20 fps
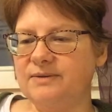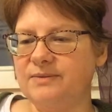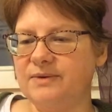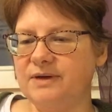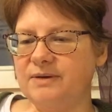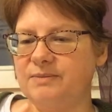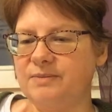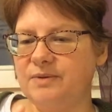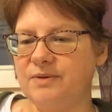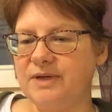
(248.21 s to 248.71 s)

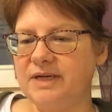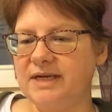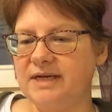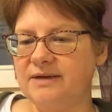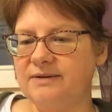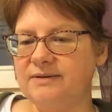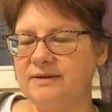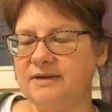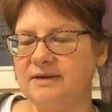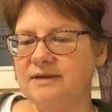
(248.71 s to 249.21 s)
want to point
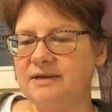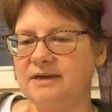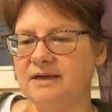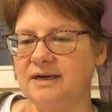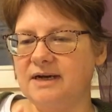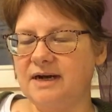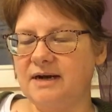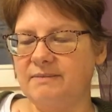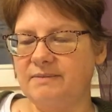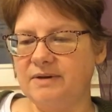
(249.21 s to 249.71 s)
out a
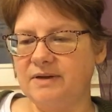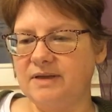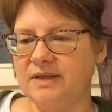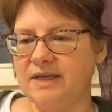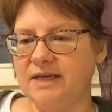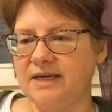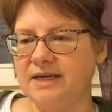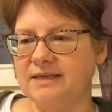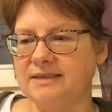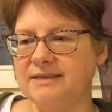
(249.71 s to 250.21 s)
couple of
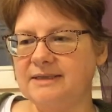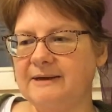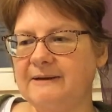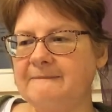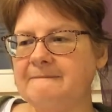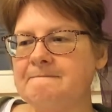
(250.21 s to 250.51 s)
things.